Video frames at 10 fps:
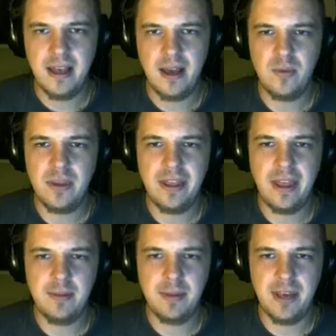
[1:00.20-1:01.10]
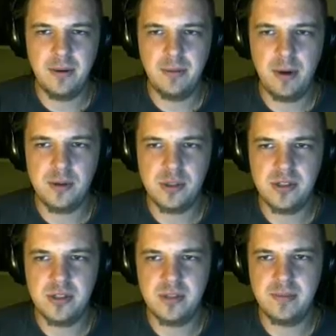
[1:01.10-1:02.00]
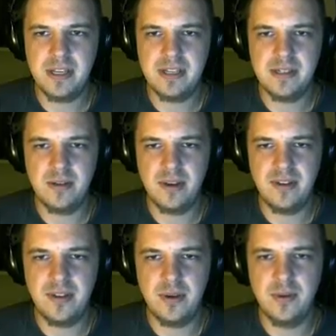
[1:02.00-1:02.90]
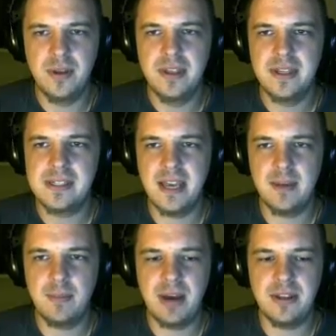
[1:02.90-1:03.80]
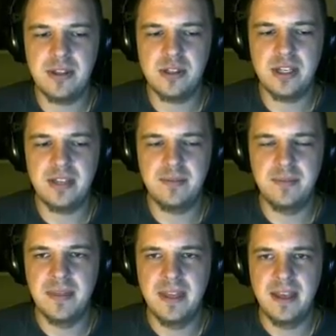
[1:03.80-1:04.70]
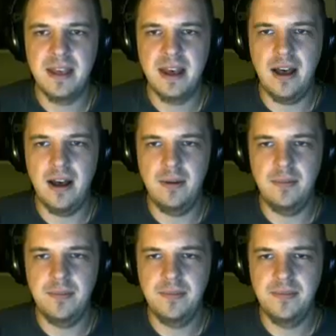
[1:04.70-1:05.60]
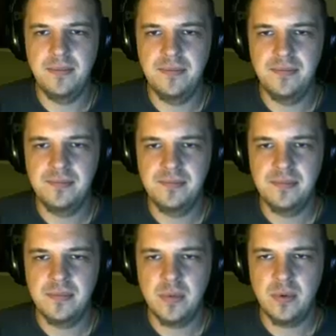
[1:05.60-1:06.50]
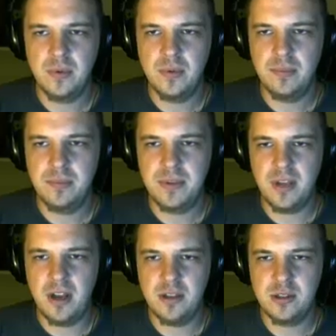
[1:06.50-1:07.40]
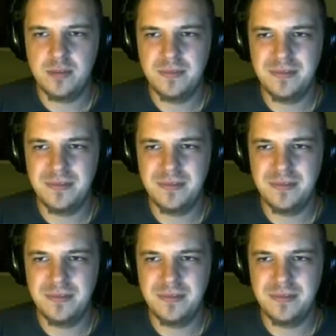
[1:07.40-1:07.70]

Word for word: I really like playing with potions just because it'll give you the staying power that you need. Um, oop, dodge.